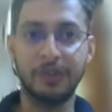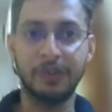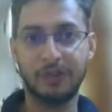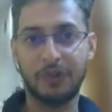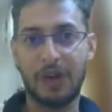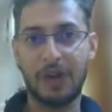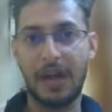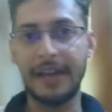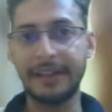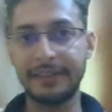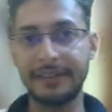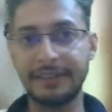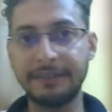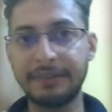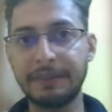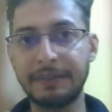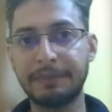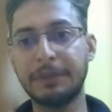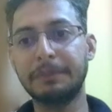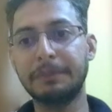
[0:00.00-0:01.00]
So
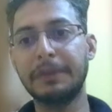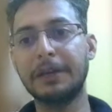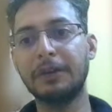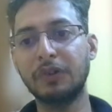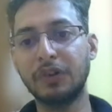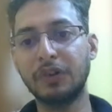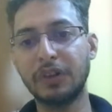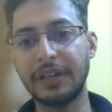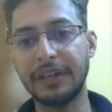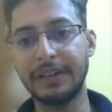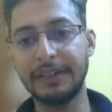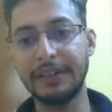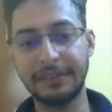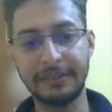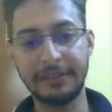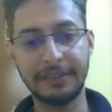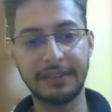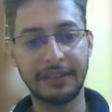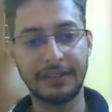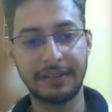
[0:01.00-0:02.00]
IC50 value
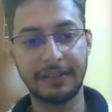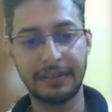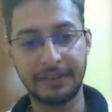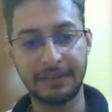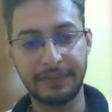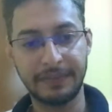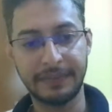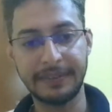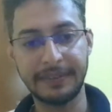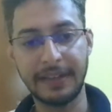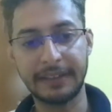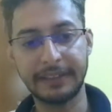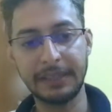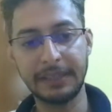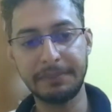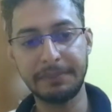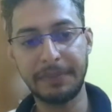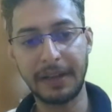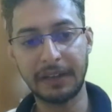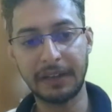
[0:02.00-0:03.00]
is
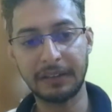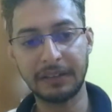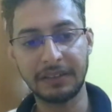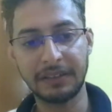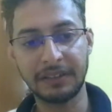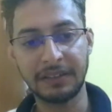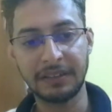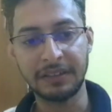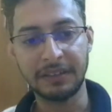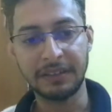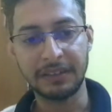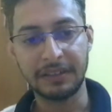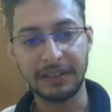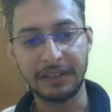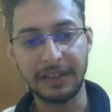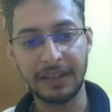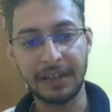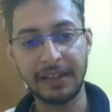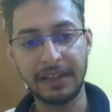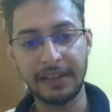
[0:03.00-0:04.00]
nothing but
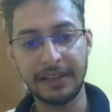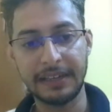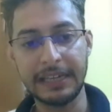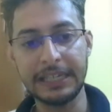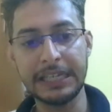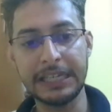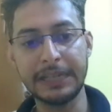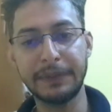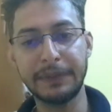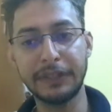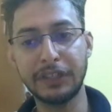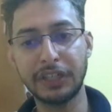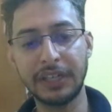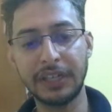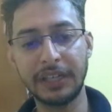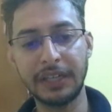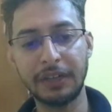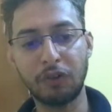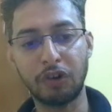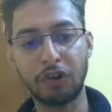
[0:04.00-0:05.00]
the
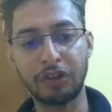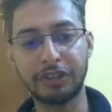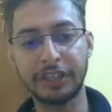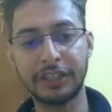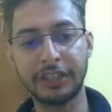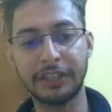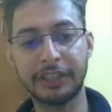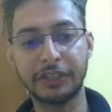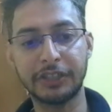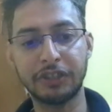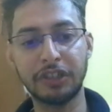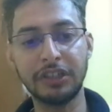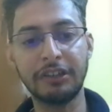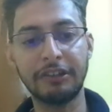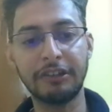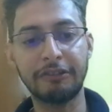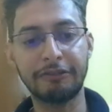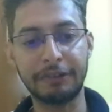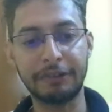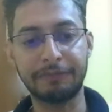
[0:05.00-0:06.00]
inhibitory concentration
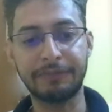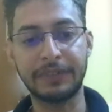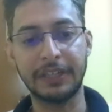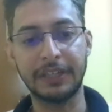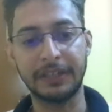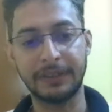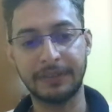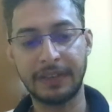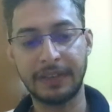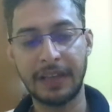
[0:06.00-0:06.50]
50.